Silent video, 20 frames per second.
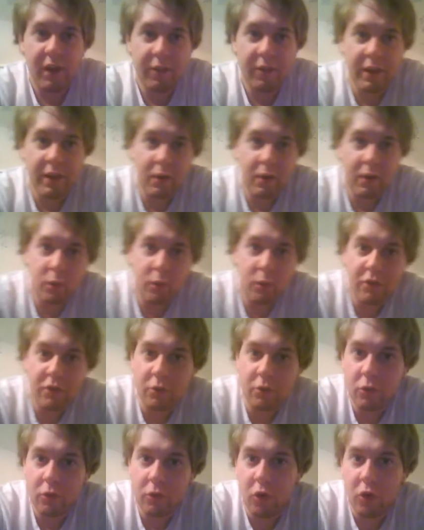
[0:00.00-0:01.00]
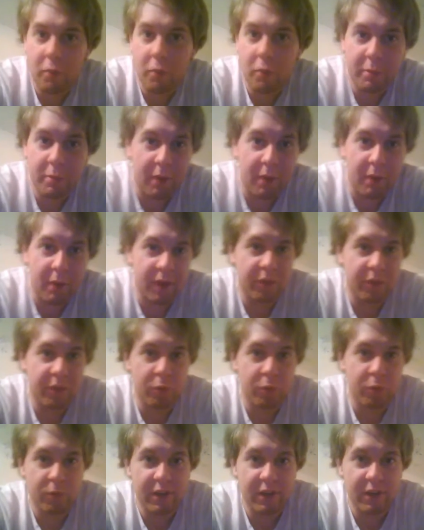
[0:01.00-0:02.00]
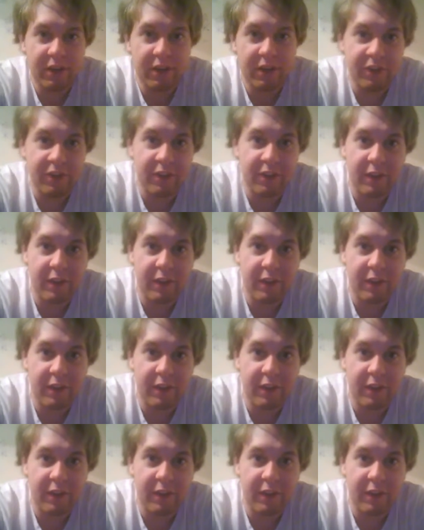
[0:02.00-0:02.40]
The original Corpse Party was released